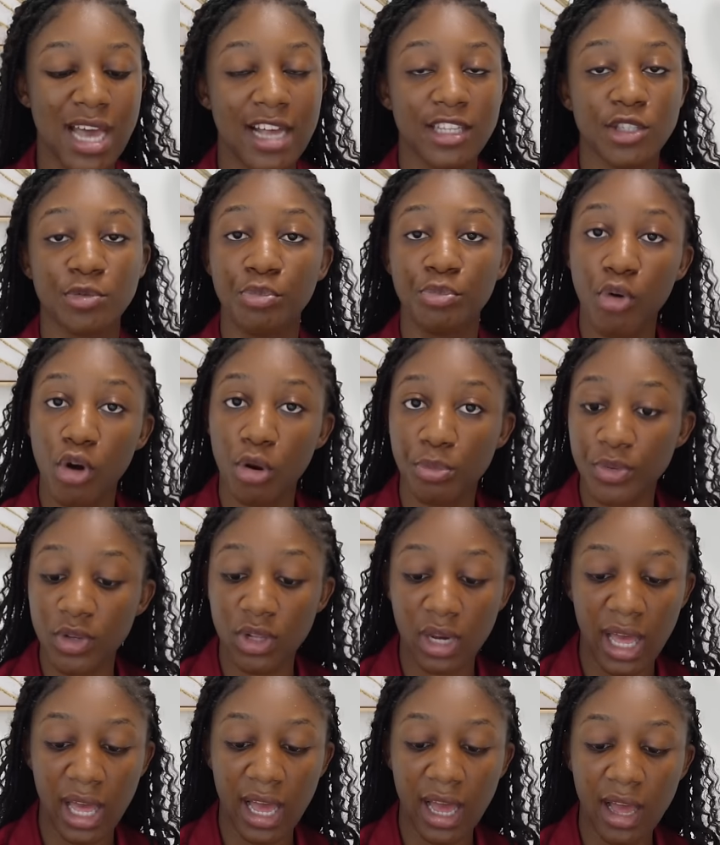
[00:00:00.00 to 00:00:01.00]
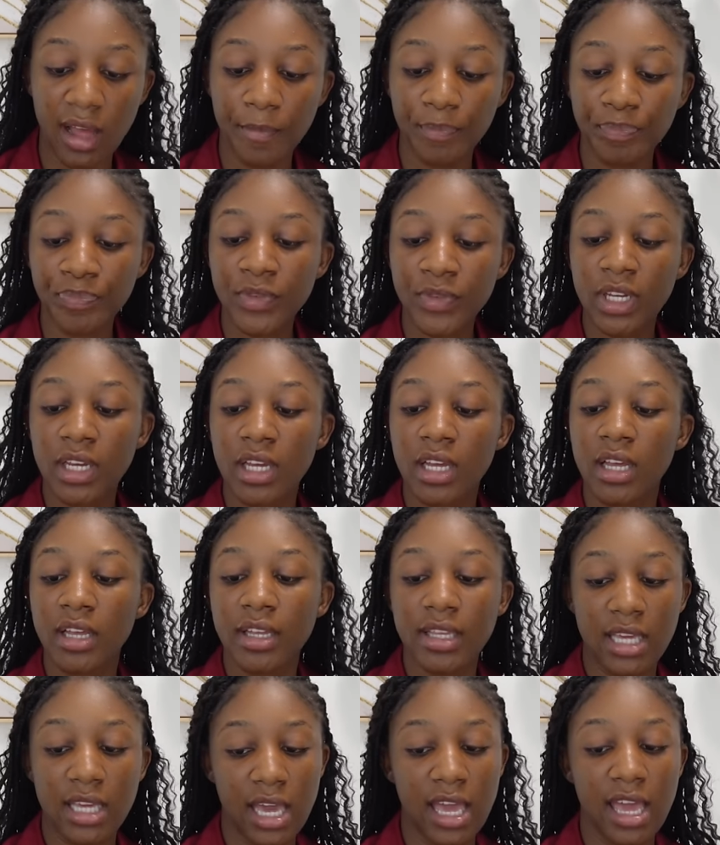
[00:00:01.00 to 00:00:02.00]
as popular
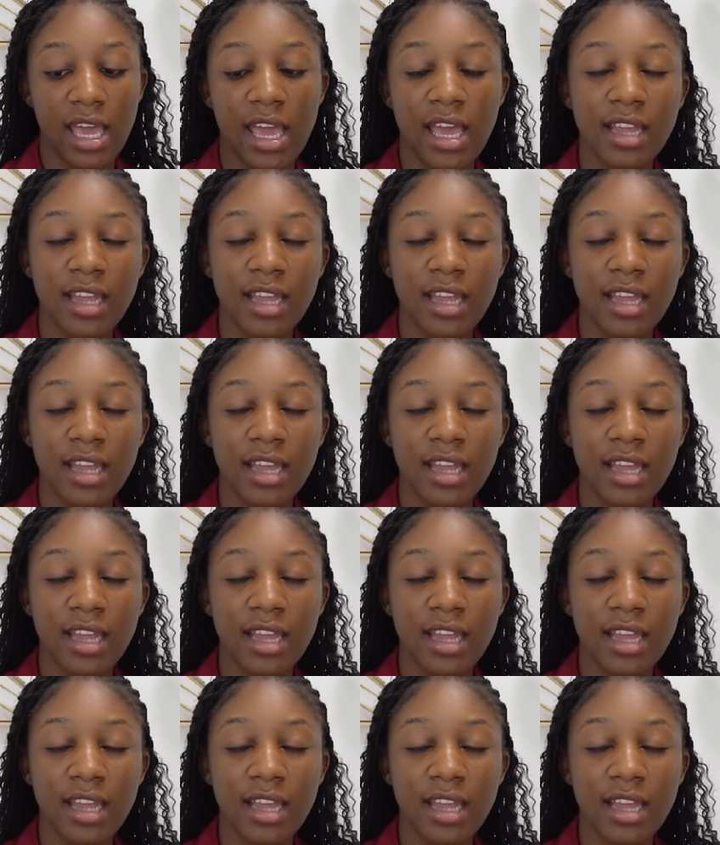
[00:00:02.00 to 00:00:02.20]
yeah